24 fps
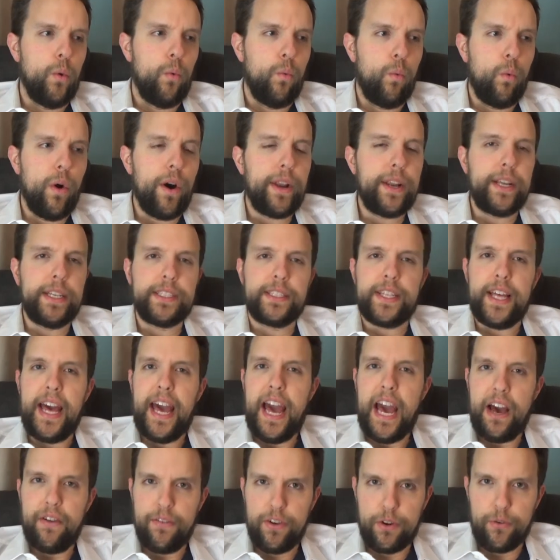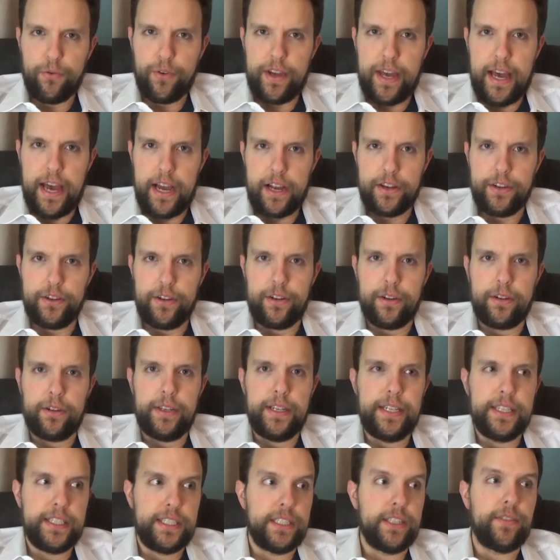What is the Havoc reactor?
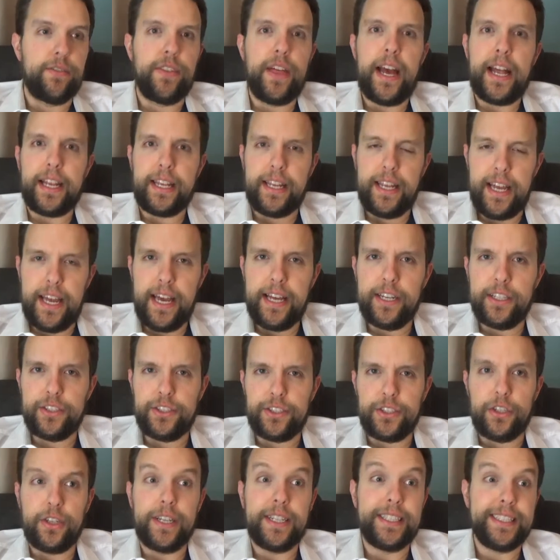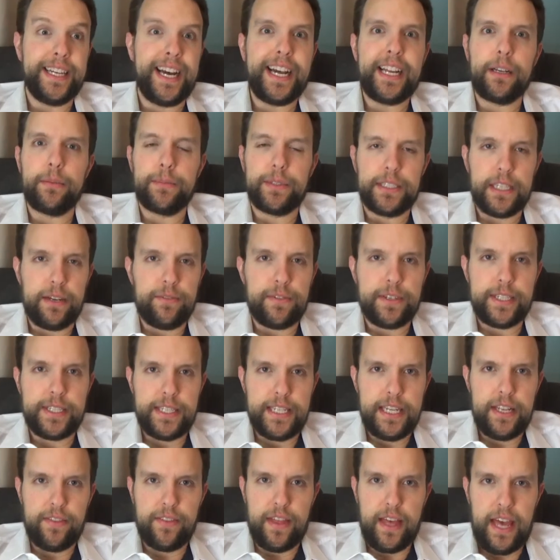Is it that canister? Is item
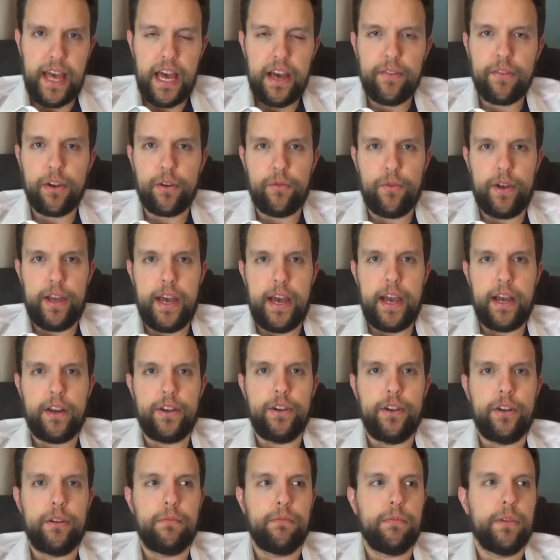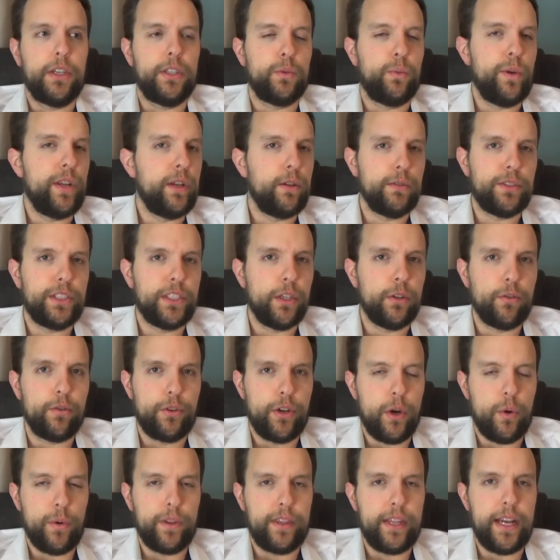17 the Havoc reactor? Because we still don't
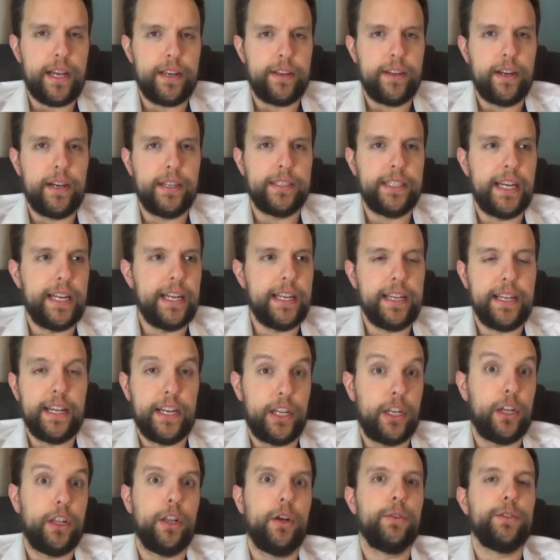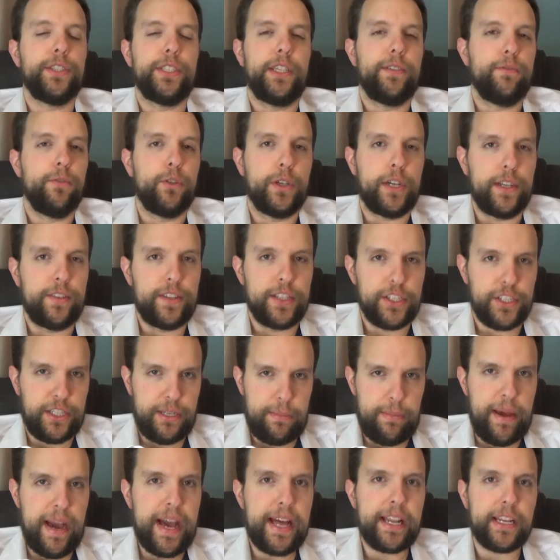know what that does. I didn't get a close enough look at the
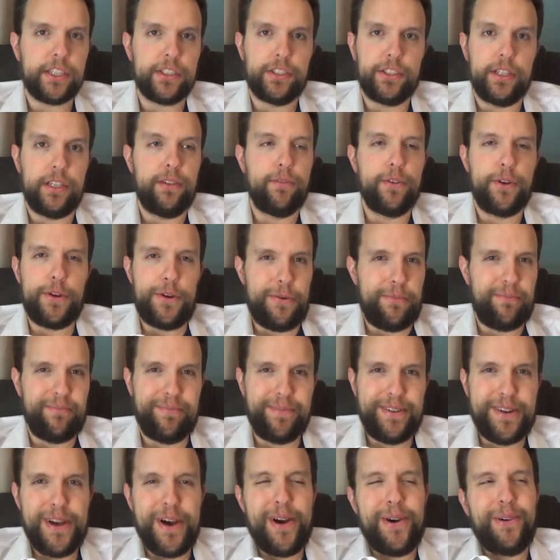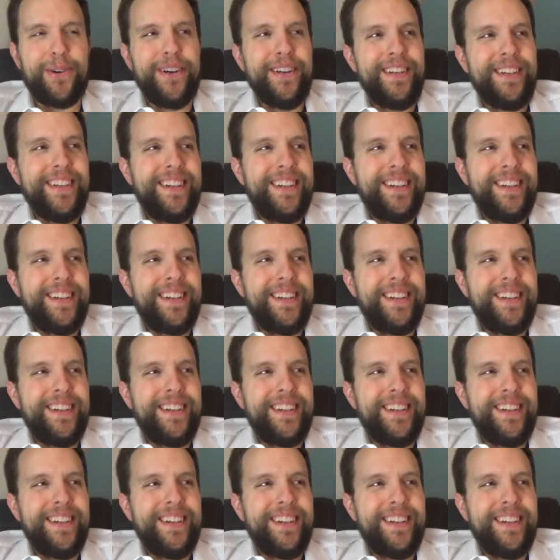schematics to even know.